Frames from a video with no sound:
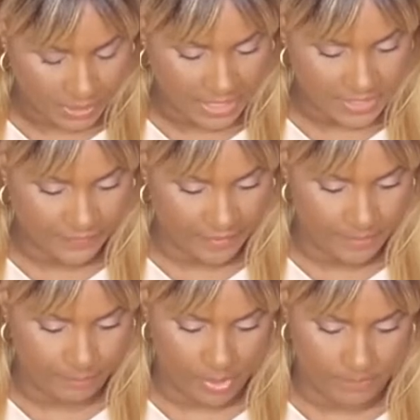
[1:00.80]
That's very
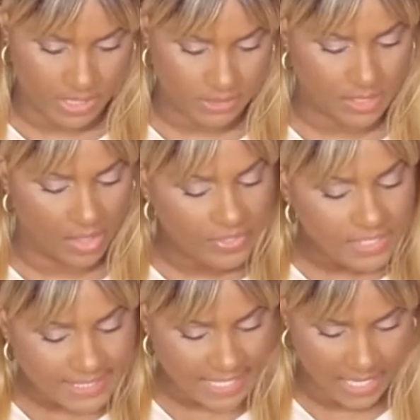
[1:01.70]
important because the other
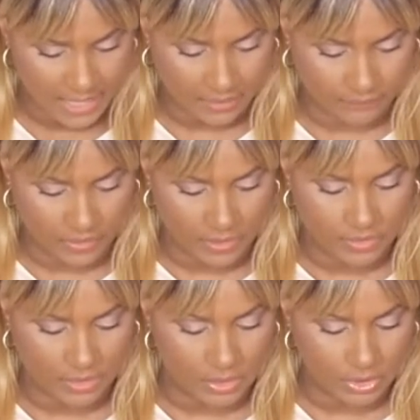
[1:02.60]
day the video
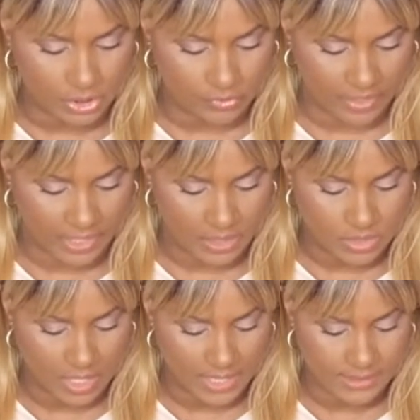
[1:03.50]
didn't look great,
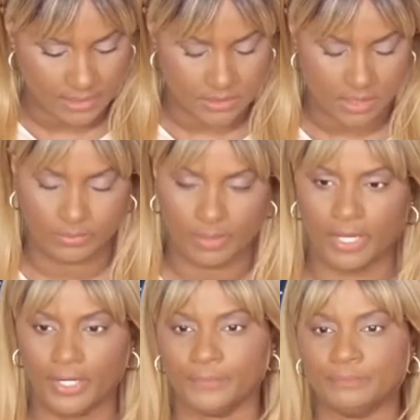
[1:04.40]
and you guys didn't tell me
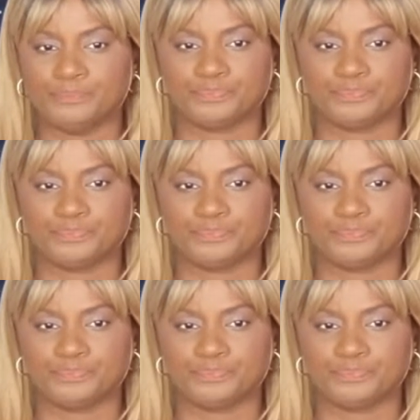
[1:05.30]
about it.